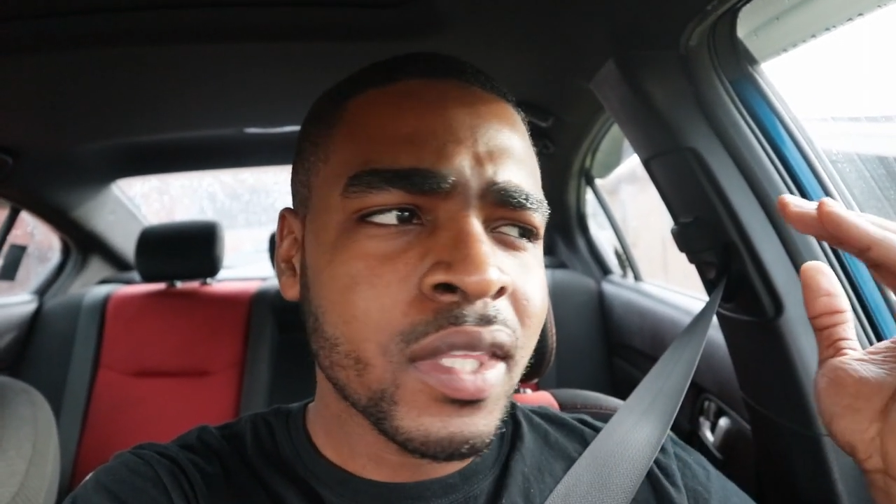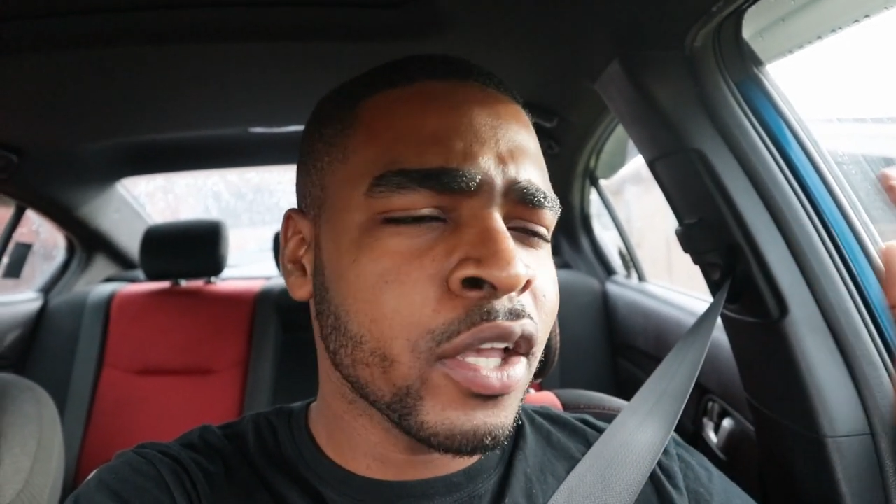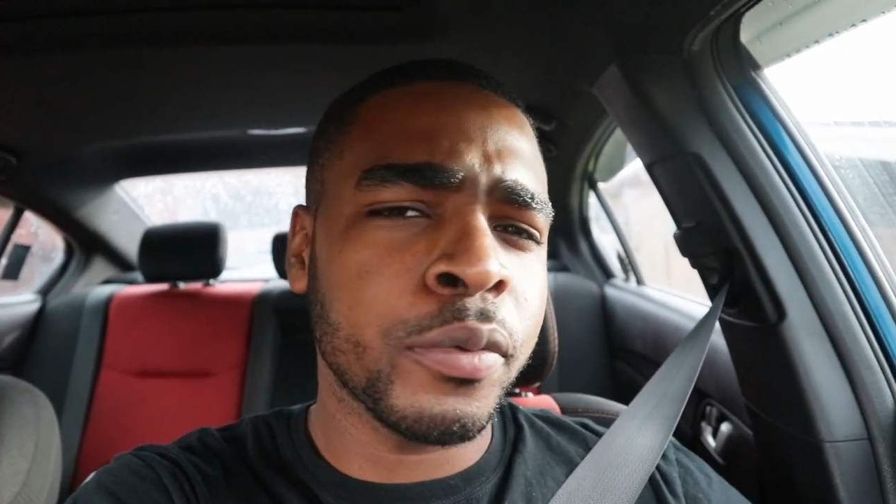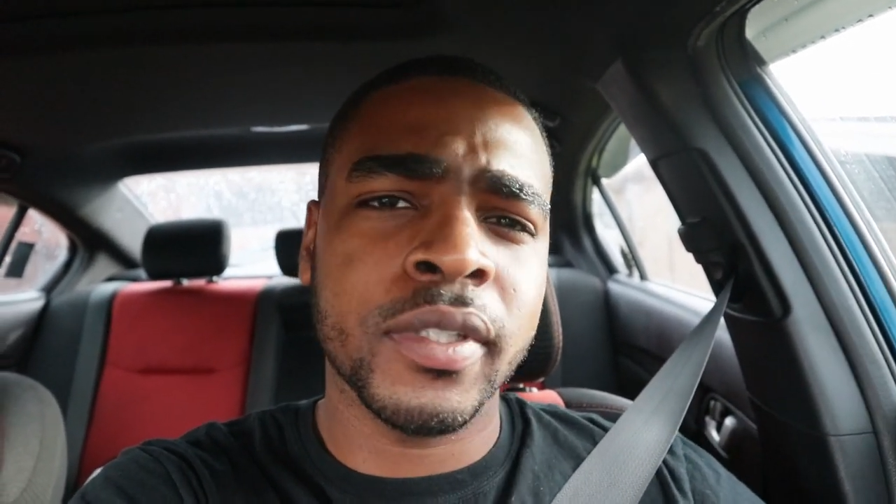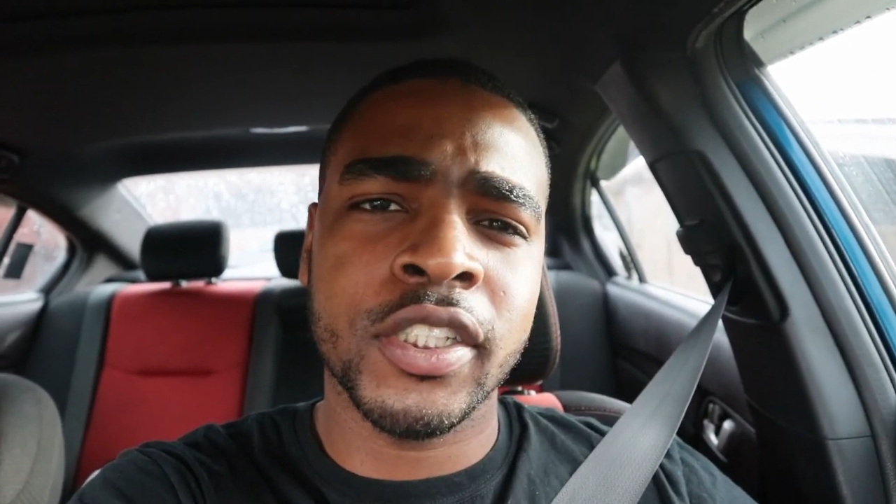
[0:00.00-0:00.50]

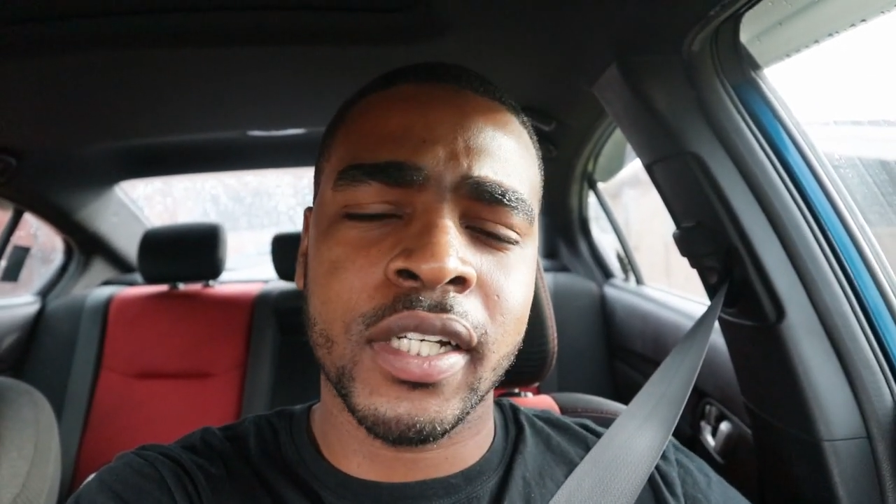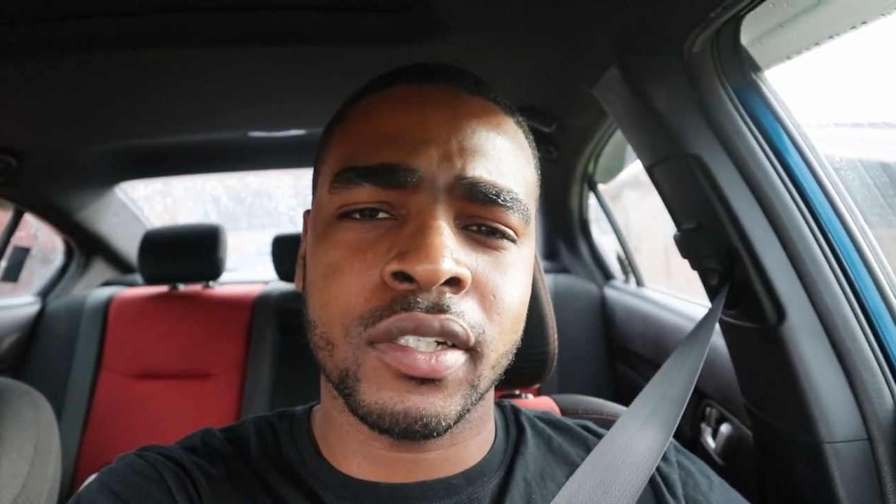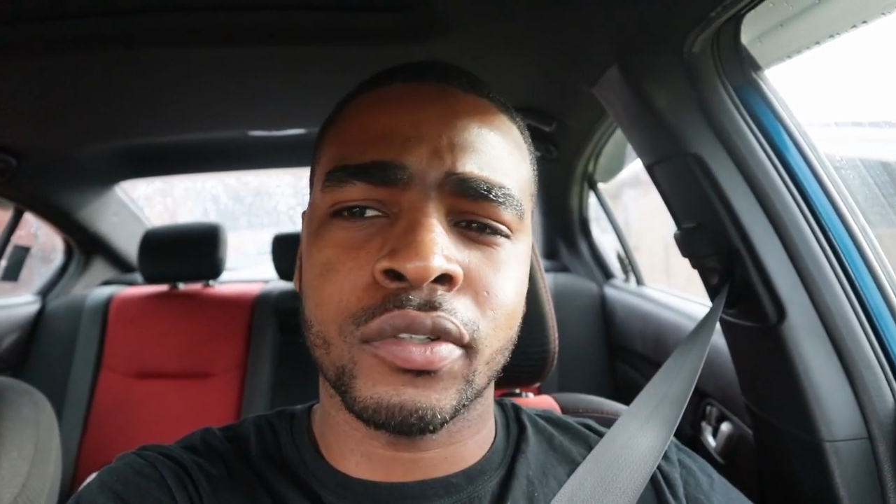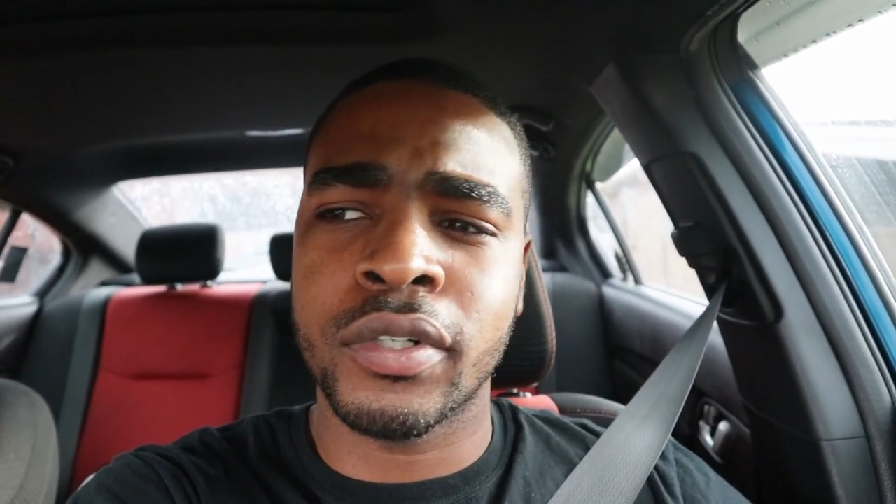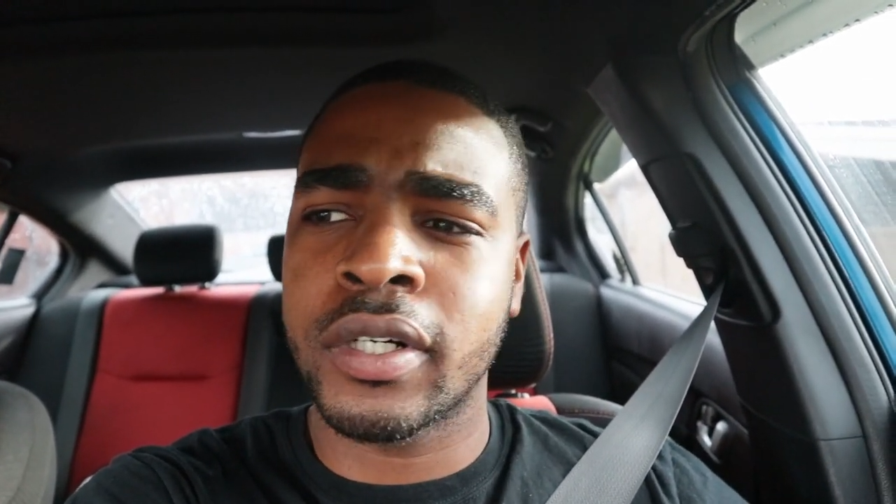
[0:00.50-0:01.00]
Helps the
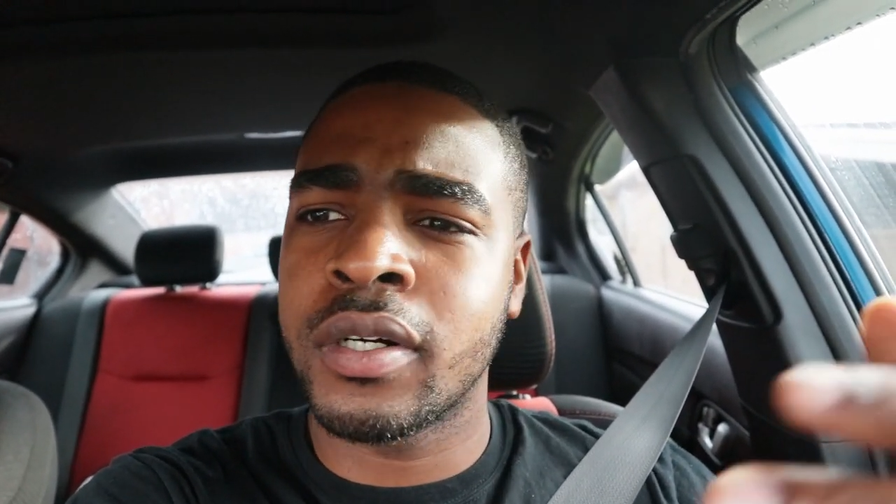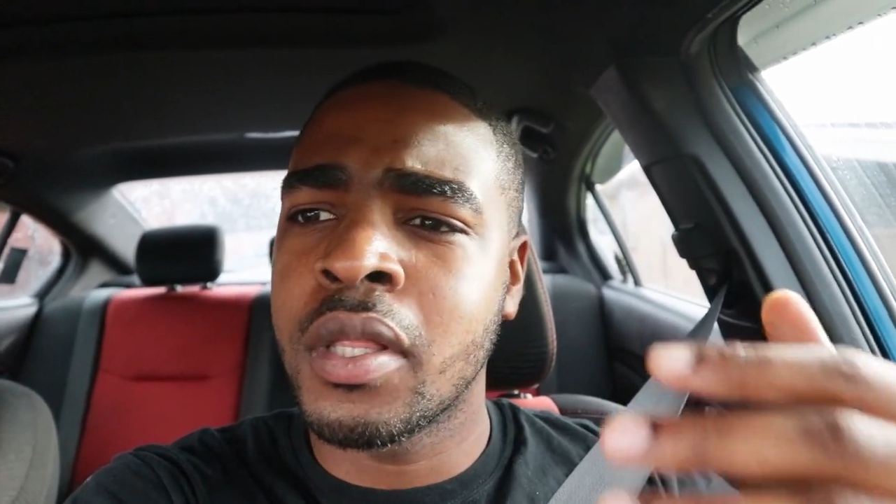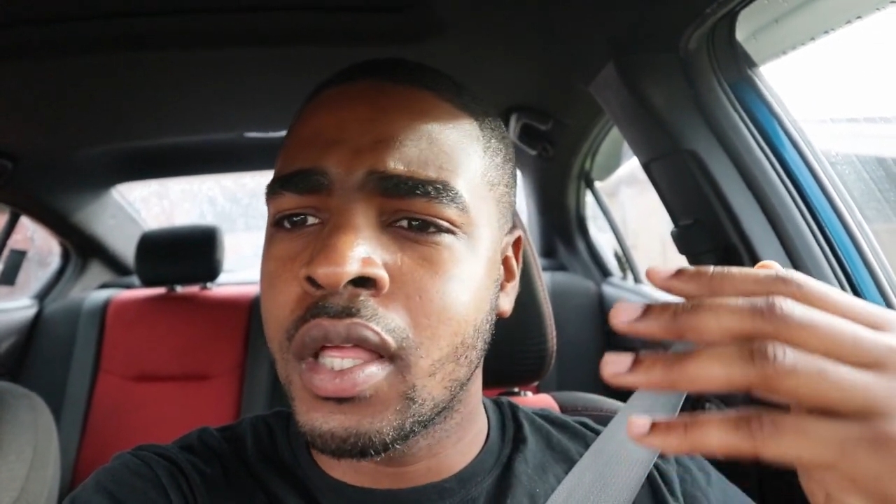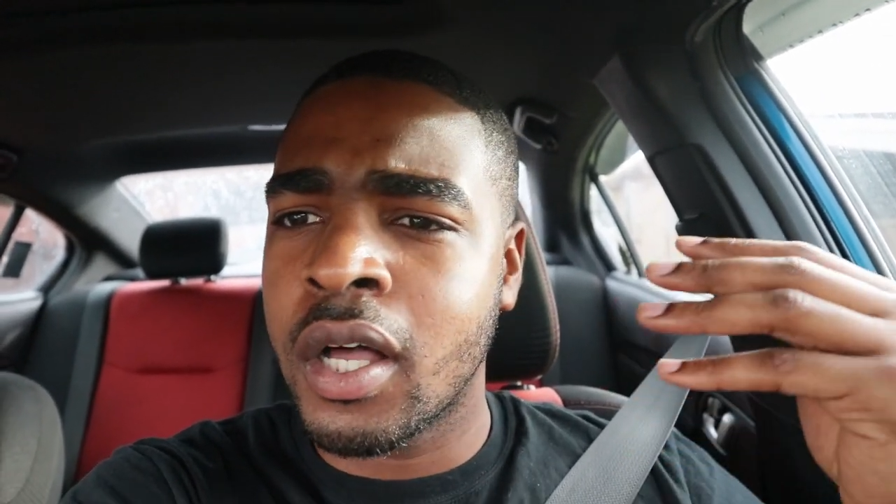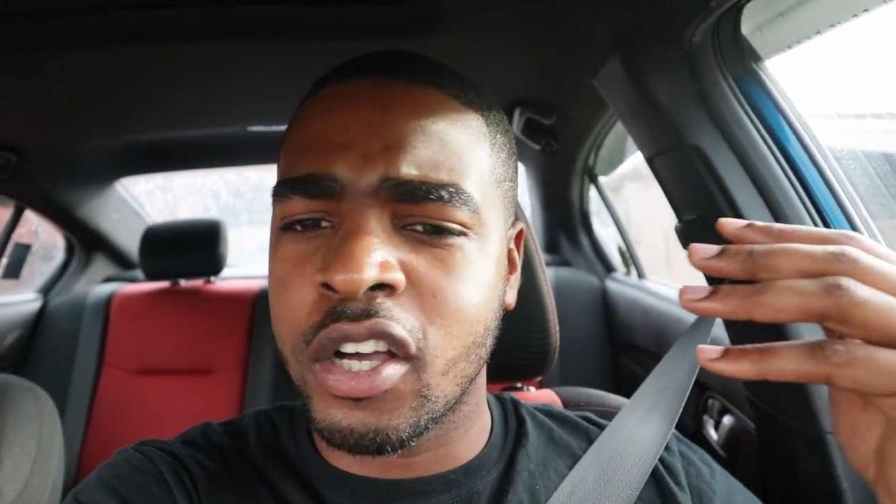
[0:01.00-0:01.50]
channel grow,
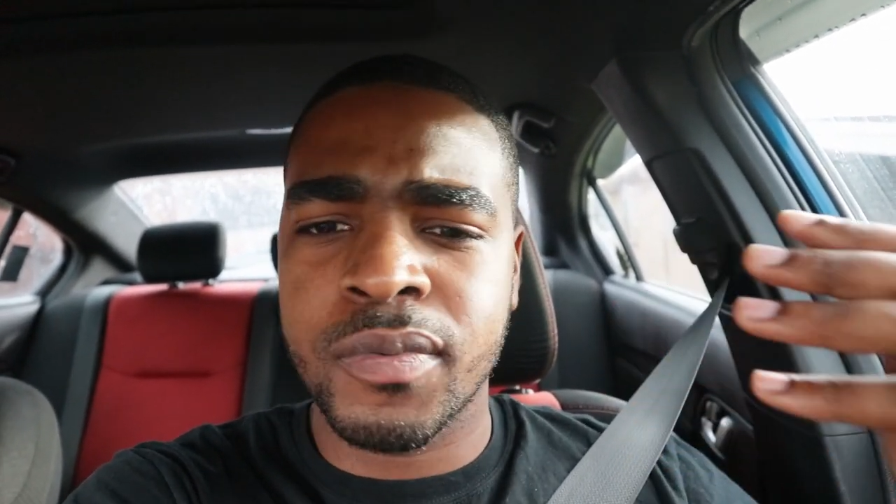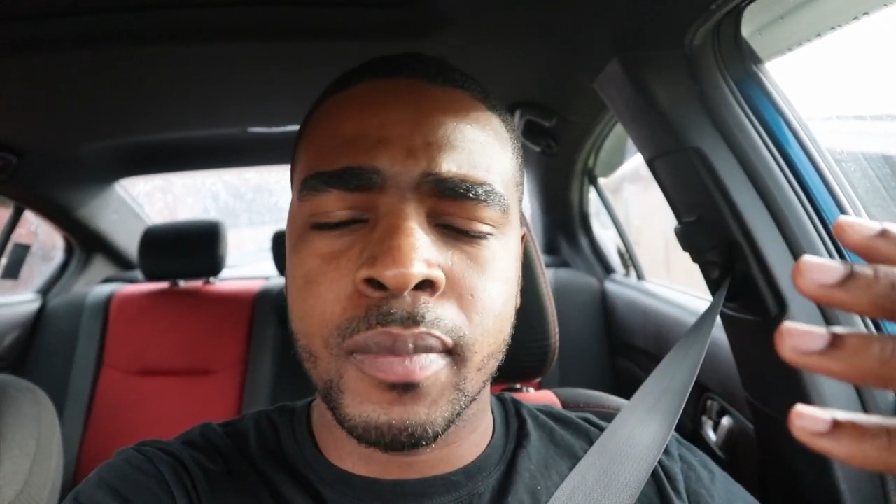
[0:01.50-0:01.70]
helps